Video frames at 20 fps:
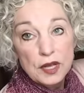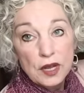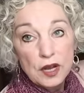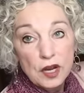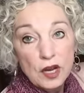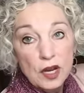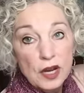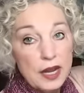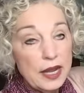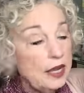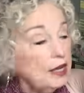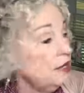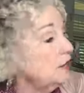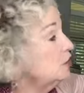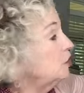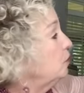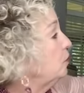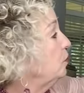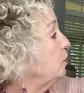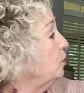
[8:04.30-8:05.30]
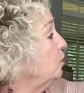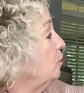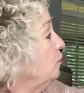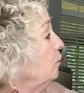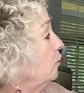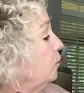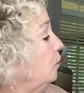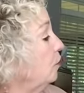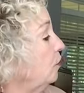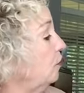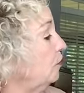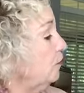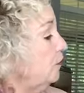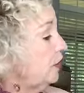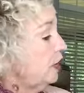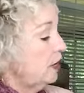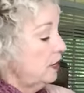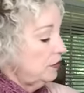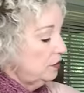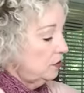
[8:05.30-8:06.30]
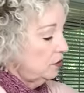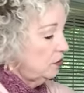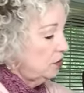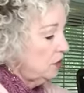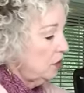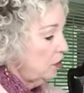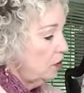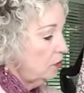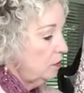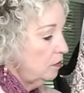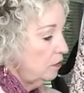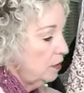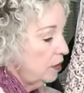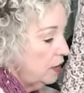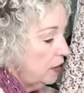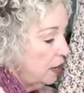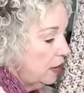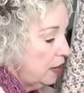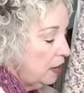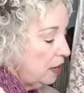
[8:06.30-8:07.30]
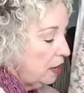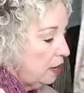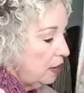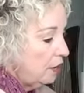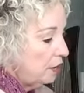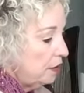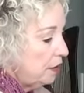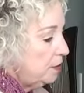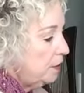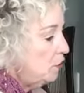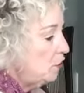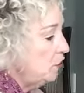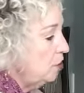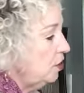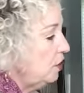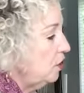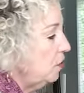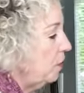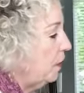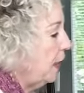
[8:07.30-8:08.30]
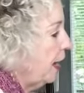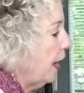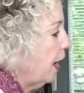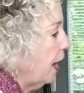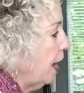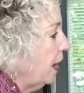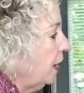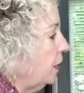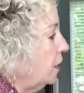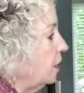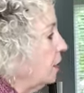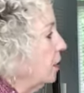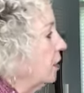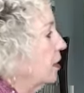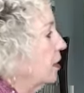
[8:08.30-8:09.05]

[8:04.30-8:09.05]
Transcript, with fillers: there, and it's a beautiful vest. So uh, let me show you the back.